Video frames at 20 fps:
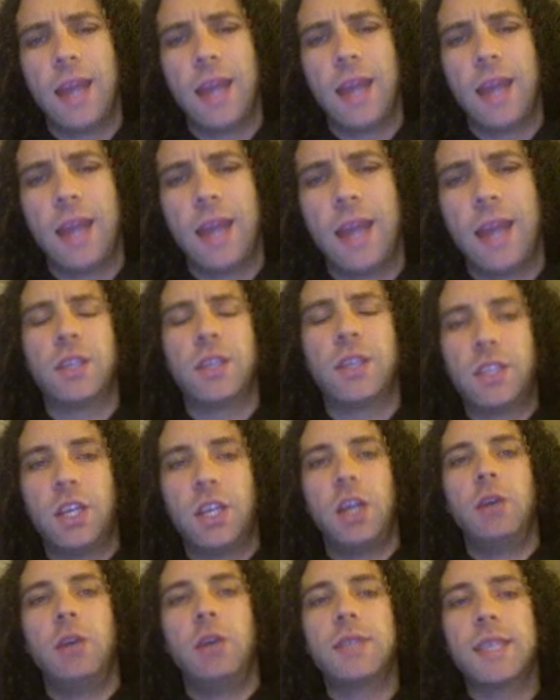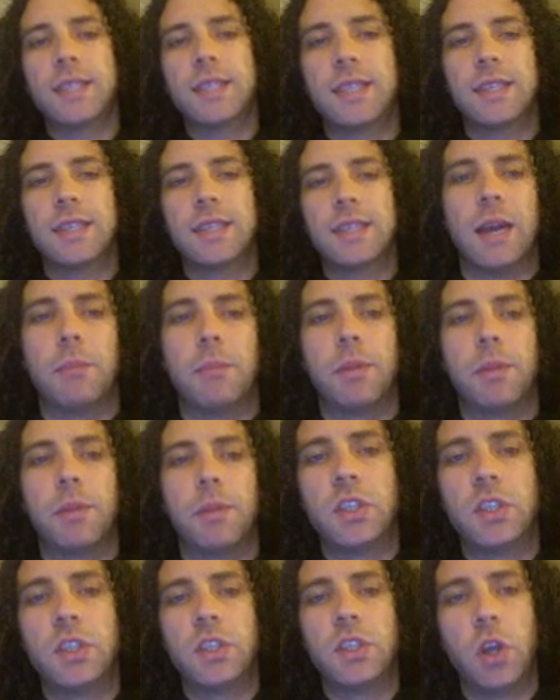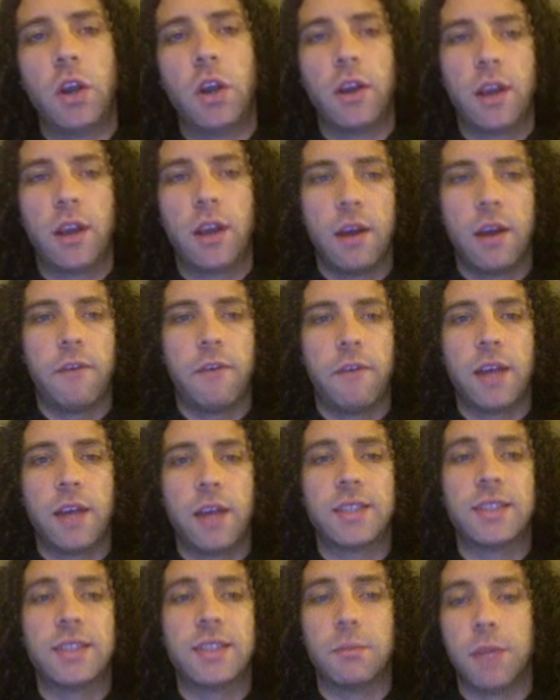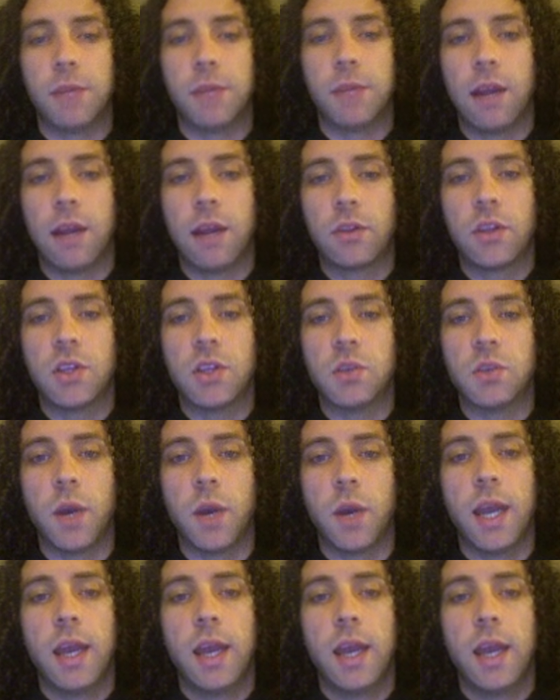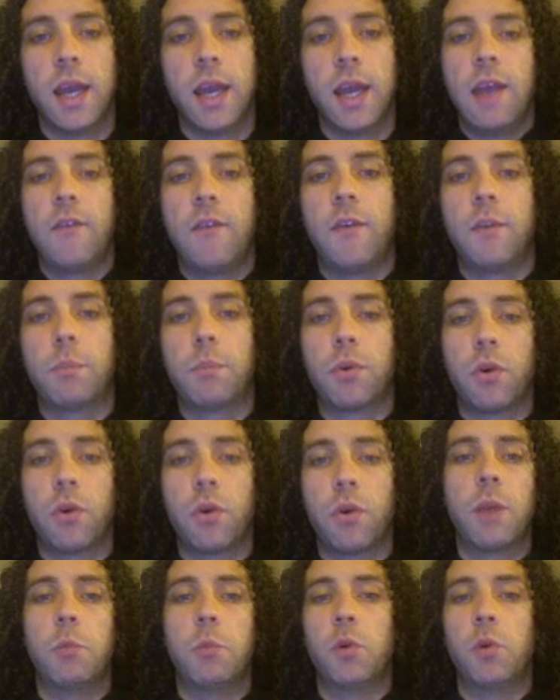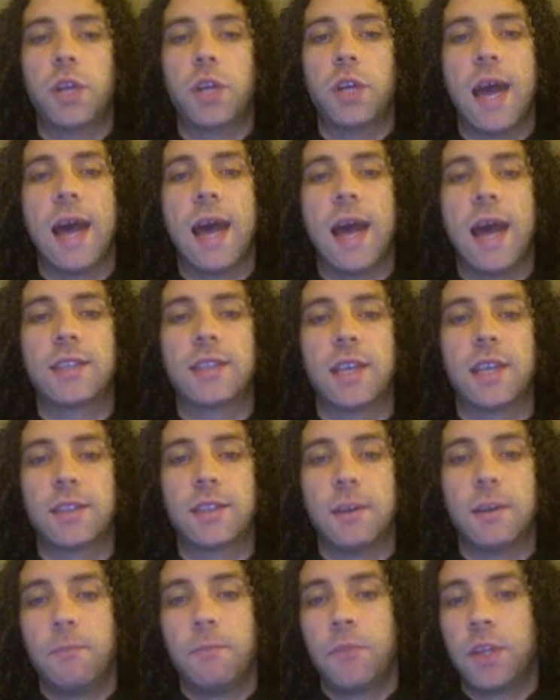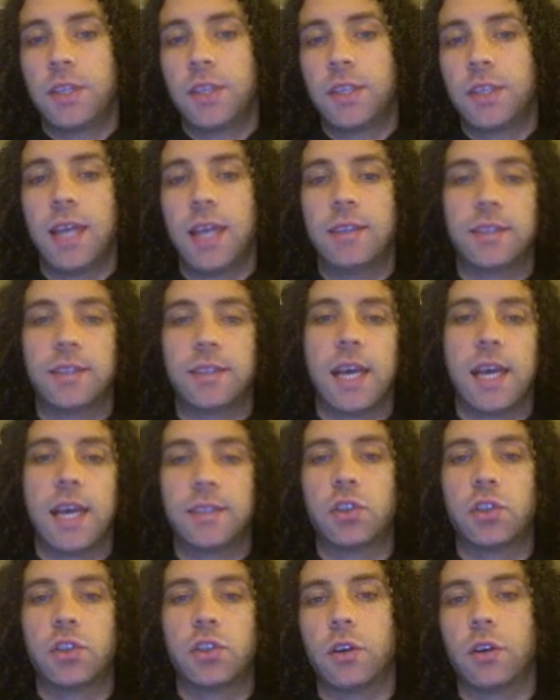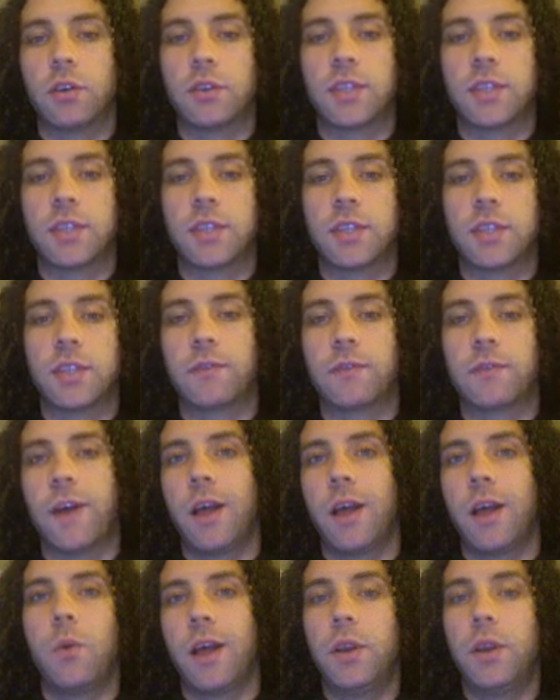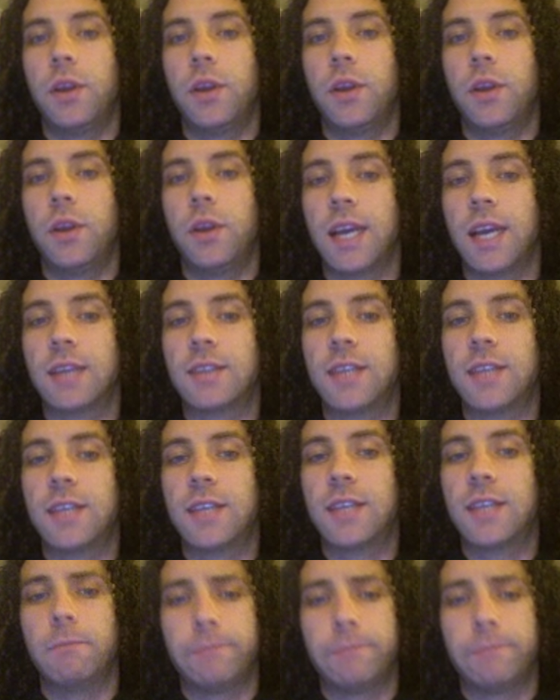now to use this example, assuming you had a file system laid out this way, if a program wanted to access, say, /dir /file1.txt,